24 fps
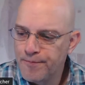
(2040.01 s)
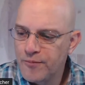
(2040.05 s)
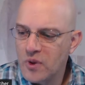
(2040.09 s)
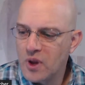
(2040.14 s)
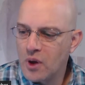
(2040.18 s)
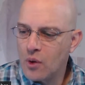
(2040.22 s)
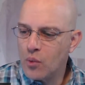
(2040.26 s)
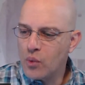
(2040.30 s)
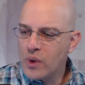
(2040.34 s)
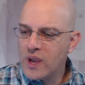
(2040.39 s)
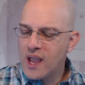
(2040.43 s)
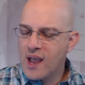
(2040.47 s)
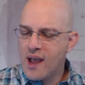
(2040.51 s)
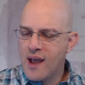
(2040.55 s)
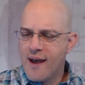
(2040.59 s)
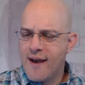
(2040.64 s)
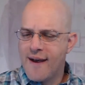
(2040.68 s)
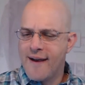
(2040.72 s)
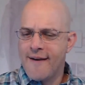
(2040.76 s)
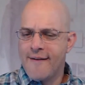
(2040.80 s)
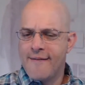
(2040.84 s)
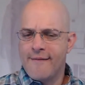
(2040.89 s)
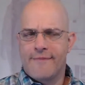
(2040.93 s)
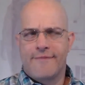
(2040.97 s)
We
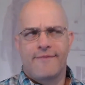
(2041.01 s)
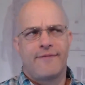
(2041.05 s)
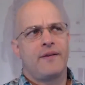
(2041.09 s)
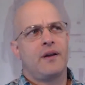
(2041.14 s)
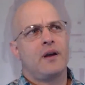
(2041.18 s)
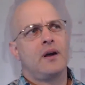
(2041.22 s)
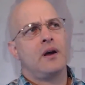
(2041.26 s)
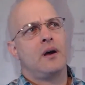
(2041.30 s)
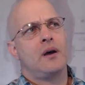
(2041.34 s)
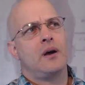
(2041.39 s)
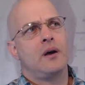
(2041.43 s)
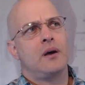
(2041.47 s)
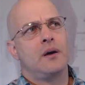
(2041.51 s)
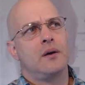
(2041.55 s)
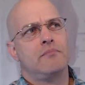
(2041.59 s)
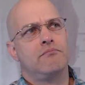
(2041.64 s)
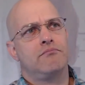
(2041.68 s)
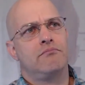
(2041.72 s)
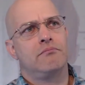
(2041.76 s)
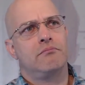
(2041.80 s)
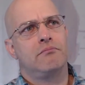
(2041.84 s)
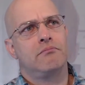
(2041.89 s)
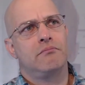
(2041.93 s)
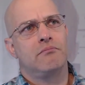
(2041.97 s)
have a
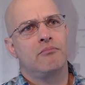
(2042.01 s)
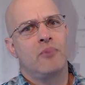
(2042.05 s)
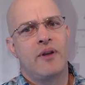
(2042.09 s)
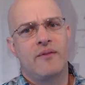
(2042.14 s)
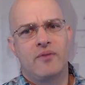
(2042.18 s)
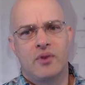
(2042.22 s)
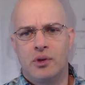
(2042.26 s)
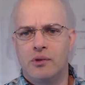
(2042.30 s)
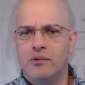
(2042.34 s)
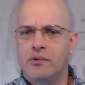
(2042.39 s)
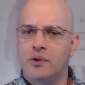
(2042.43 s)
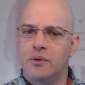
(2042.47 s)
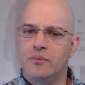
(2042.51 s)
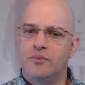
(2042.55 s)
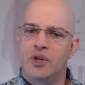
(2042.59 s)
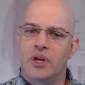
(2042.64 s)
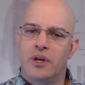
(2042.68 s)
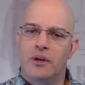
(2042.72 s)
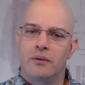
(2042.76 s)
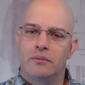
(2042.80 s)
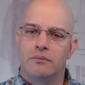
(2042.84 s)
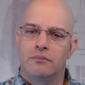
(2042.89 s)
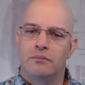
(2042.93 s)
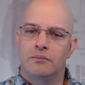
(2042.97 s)
YouTube
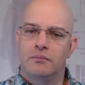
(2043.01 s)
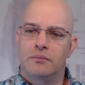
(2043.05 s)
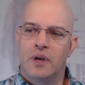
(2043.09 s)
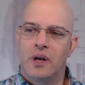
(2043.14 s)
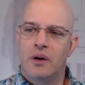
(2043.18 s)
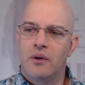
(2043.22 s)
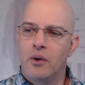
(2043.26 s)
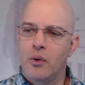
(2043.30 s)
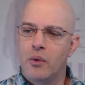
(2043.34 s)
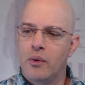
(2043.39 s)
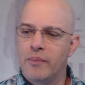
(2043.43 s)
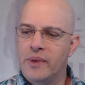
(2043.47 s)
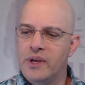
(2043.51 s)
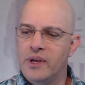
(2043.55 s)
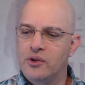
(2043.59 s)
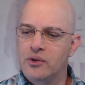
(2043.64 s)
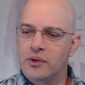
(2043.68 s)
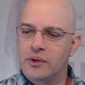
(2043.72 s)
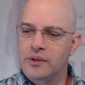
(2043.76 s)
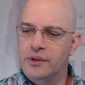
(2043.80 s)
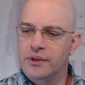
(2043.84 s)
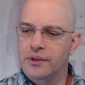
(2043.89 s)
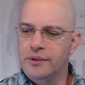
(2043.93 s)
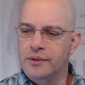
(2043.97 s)
channel. I don't know what
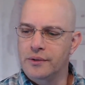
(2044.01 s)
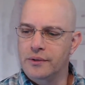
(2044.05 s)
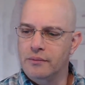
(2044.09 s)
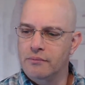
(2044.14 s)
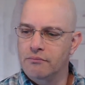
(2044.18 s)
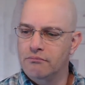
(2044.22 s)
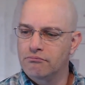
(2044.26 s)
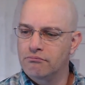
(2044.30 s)
matrix is.